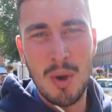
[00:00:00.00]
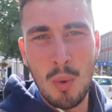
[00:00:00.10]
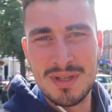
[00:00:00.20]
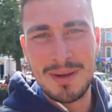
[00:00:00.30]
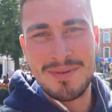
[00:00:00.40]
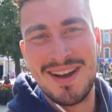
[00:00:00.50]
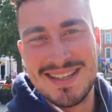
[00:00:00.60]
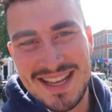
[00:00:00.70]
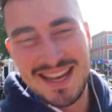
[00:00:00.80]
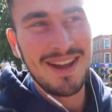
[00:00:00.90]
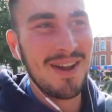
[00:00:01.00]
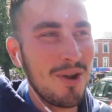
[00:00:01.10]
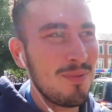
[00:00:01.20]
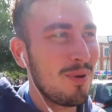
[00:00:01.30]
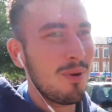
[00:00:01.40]
What's up guys, and I
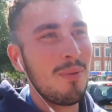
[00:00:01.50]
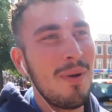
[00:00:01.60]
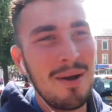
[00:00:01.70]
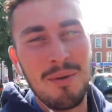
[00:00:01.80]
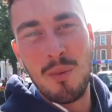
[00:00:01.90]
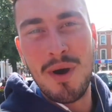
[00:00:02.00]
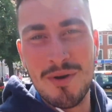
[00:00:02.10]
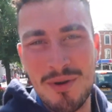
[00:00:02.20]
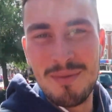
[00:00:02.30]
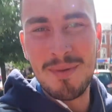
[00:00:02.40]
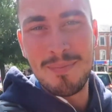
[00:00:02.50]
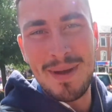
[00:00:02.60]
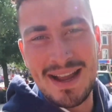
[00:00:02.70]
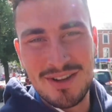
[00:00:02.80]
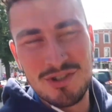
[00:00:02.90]
hope you're well. Welcome
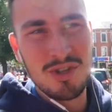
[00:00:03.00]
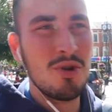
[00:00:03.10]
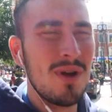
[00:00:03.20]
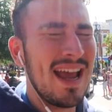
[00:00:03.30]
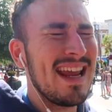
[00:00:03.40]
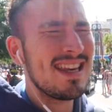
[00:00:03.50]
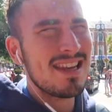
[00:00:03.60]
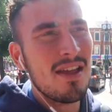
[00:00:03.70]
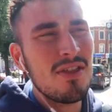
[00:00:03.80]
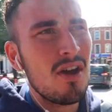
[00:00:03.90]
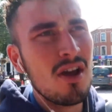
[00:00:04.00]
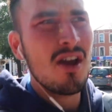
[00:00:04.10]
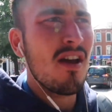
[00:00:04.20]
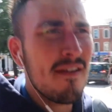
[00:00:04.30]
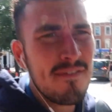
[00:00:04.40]
back to another
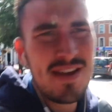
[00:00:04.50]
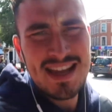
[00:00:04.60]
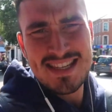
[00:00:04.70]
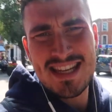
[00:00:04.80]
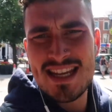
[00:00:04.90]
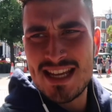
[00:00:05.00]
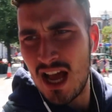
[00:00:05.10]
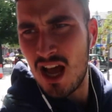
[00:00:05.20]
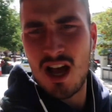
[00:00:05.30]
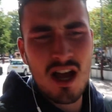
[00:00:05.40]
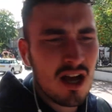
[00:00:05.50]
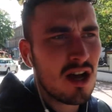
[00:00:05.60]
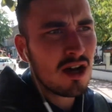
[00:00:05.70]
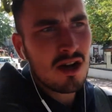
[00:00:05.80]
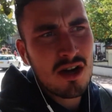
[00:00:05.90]

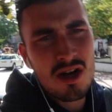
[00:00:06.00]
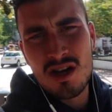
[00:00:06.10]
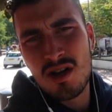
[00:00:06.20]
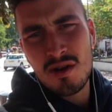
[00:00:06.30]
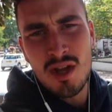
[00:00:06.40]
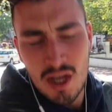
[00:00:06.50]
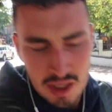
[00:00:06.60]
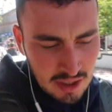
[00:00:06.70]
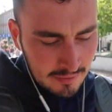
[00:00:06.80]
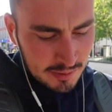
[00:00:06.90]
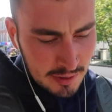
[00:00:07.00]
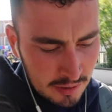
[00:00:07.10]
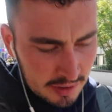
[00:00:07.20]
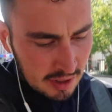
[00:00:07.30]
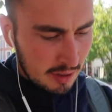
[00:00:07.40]
video. So I've just been
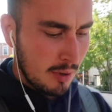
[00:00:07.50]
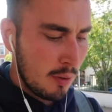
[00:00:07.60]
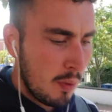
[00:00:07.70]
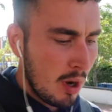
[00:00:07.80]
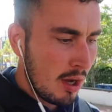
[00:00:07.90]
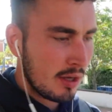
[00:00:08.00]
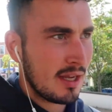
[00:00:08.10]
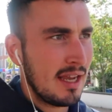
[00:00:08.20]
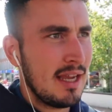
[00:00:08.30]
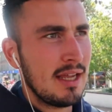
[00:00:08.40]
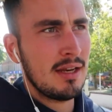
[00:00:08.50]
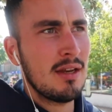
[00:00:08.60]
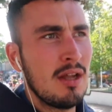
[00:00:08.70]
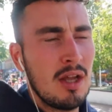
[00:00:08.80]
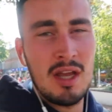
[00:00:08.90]
doing some work in
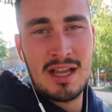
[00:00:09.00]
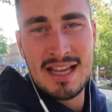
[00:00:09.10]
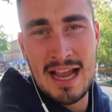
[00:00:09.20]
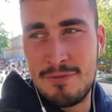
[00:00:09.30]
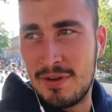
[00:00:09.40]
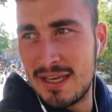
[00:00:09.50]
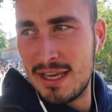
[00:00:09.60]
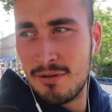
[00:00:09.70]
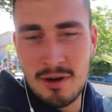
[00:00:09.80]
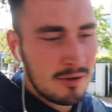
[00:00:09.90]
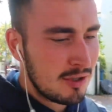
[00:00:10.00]
Cafe Nero.